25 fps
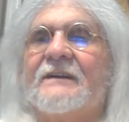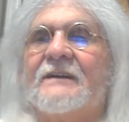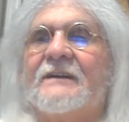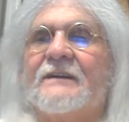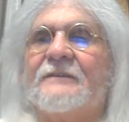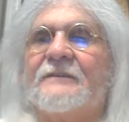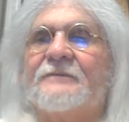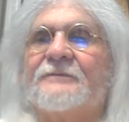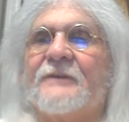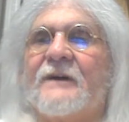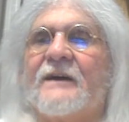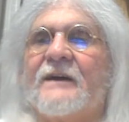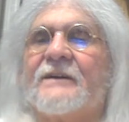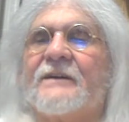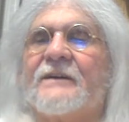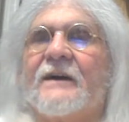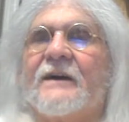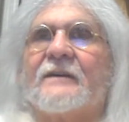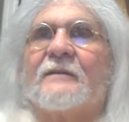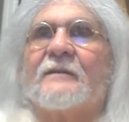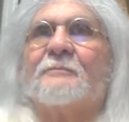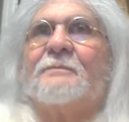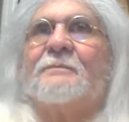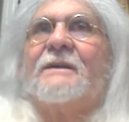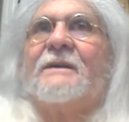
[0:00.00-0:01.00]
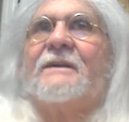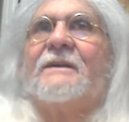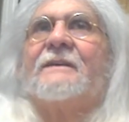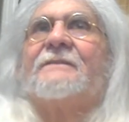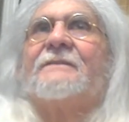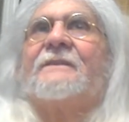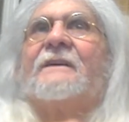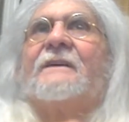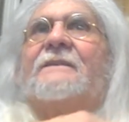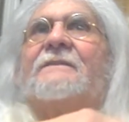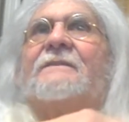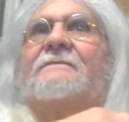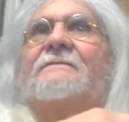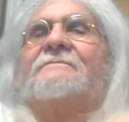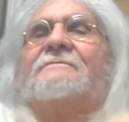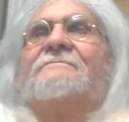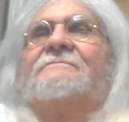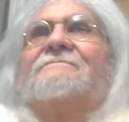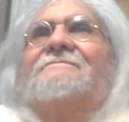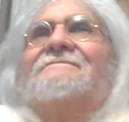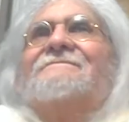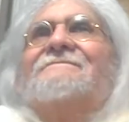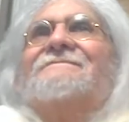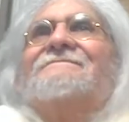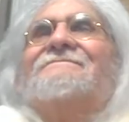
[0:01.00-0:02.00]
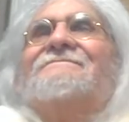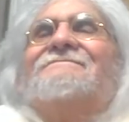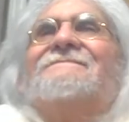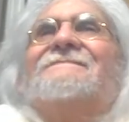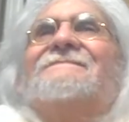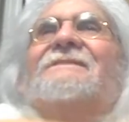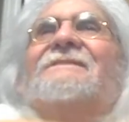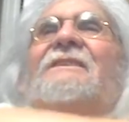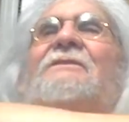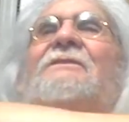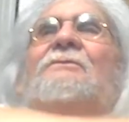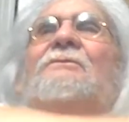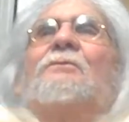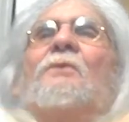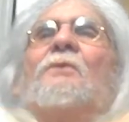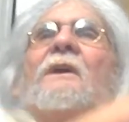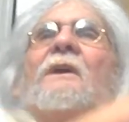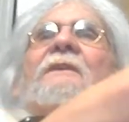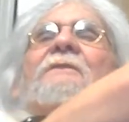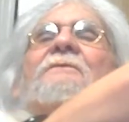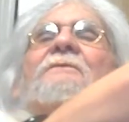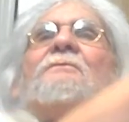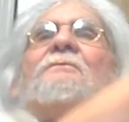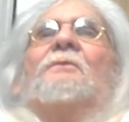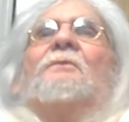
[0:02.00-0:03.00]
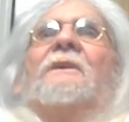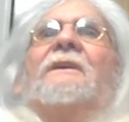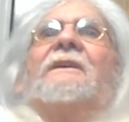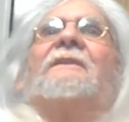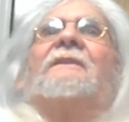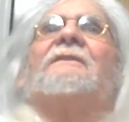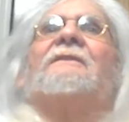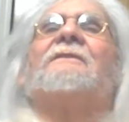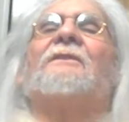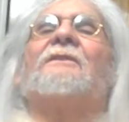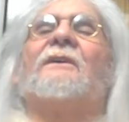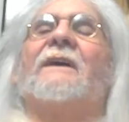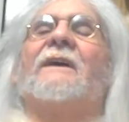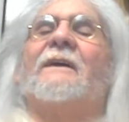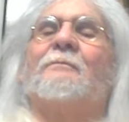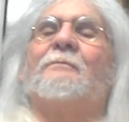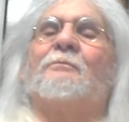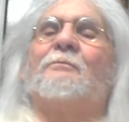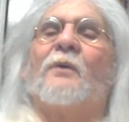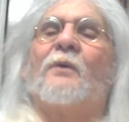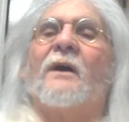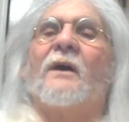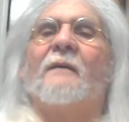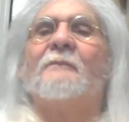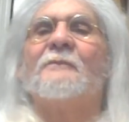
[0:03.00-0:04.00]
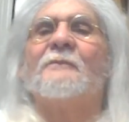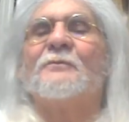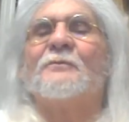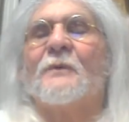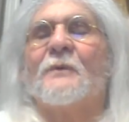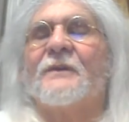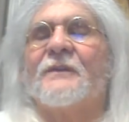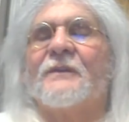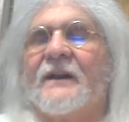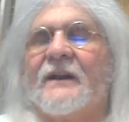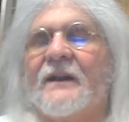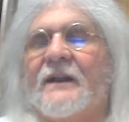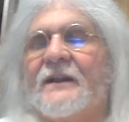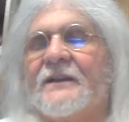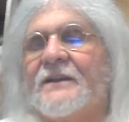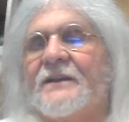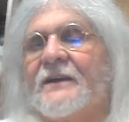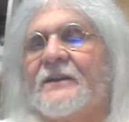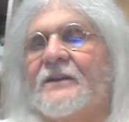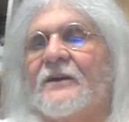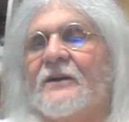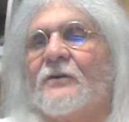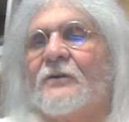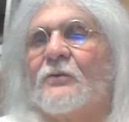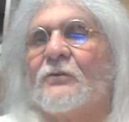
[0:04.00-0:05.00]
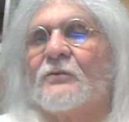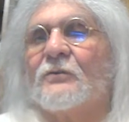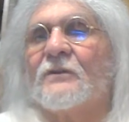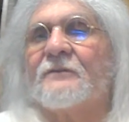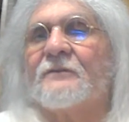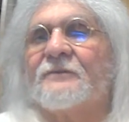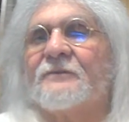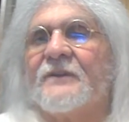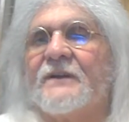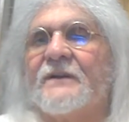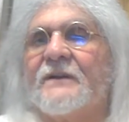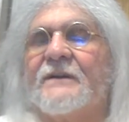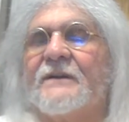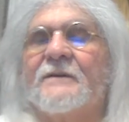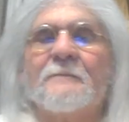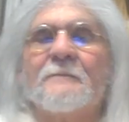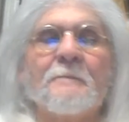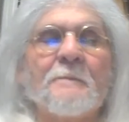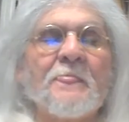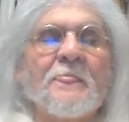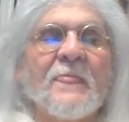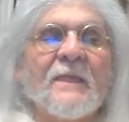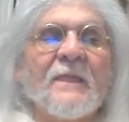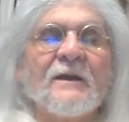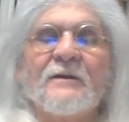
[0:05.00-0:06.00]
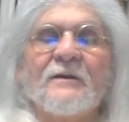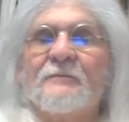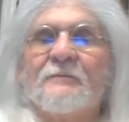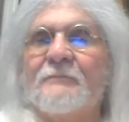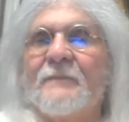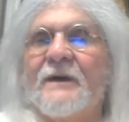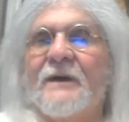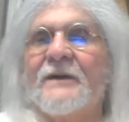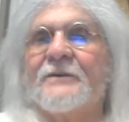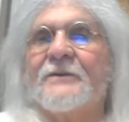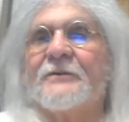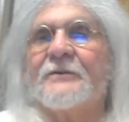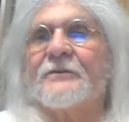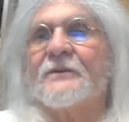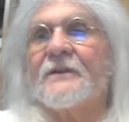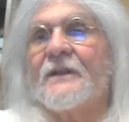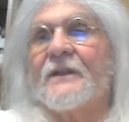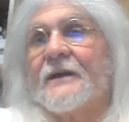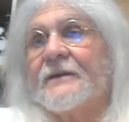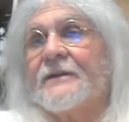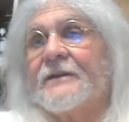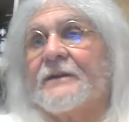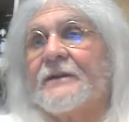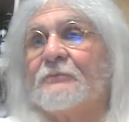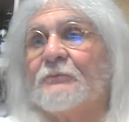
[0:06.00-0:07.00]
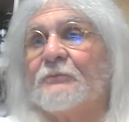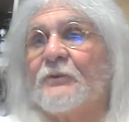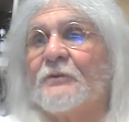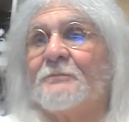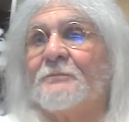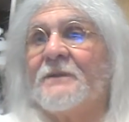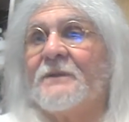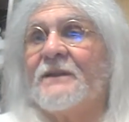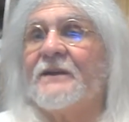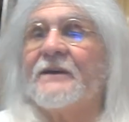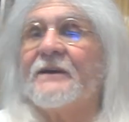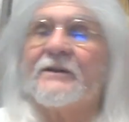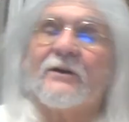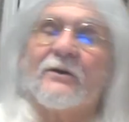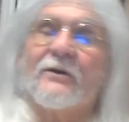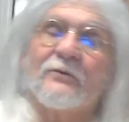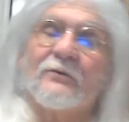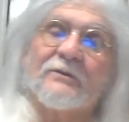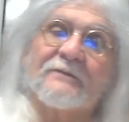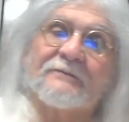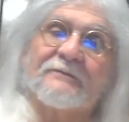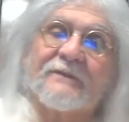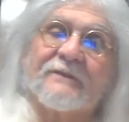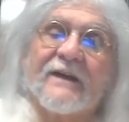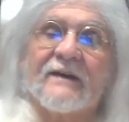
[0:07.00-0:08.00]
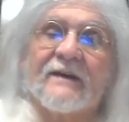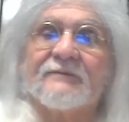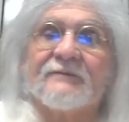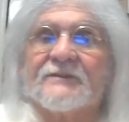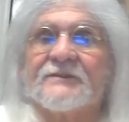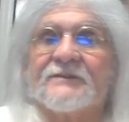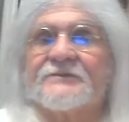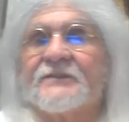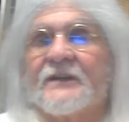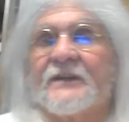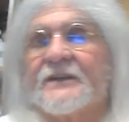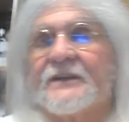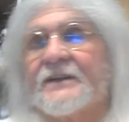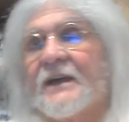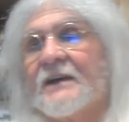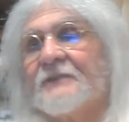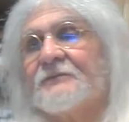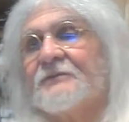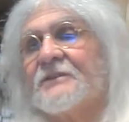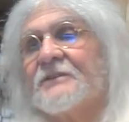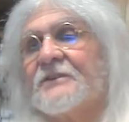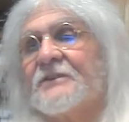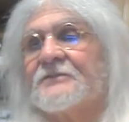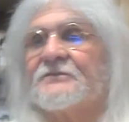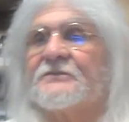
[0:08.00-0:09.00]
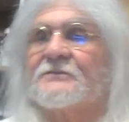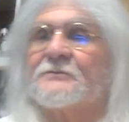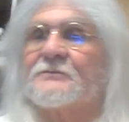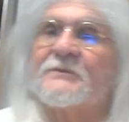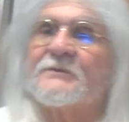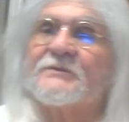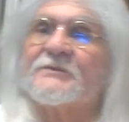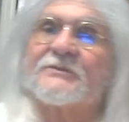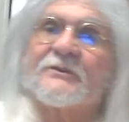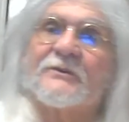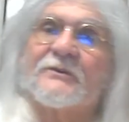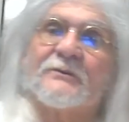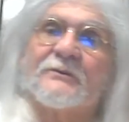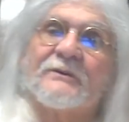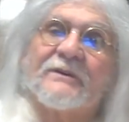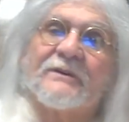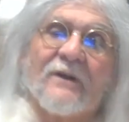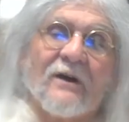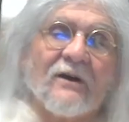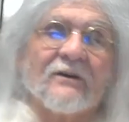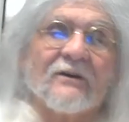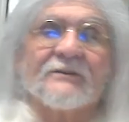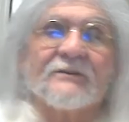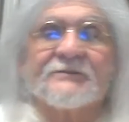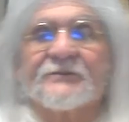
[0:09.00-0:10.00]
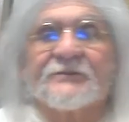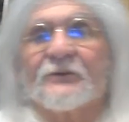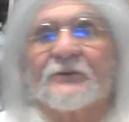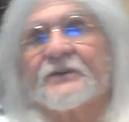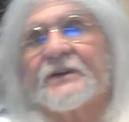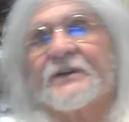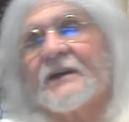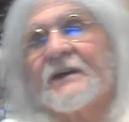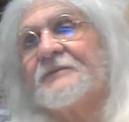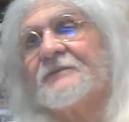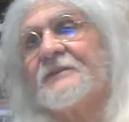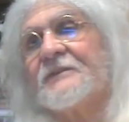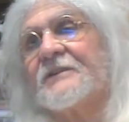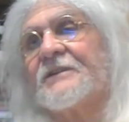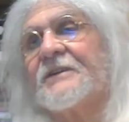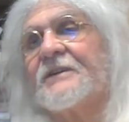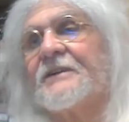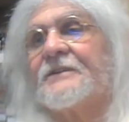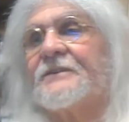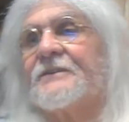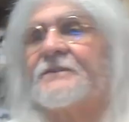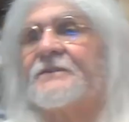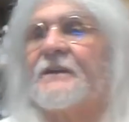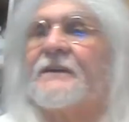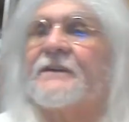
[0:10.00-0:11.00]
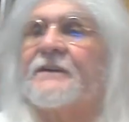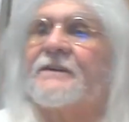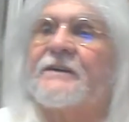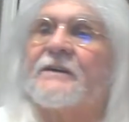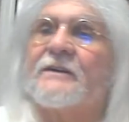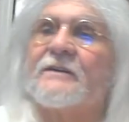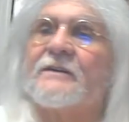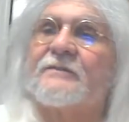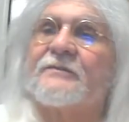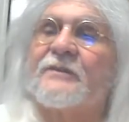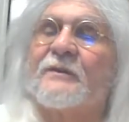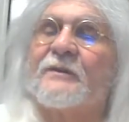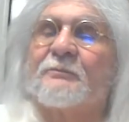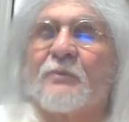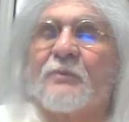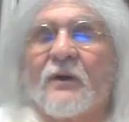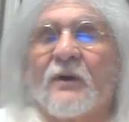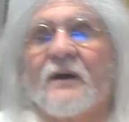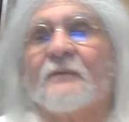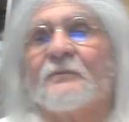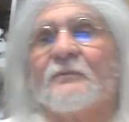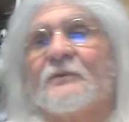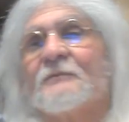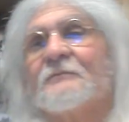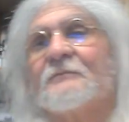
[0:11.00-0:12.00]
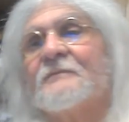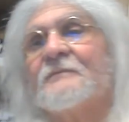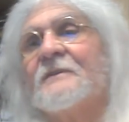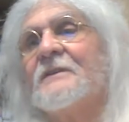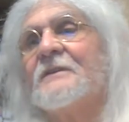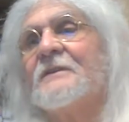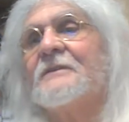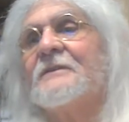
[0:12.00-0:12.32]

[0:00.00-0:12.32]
if I got a pen that didn't write well or had problems with it, I'd get a hold of the make her like it would be get a hold of Kevin. Say, Kevin, this is what's going on, so Kevin can take care of the problem.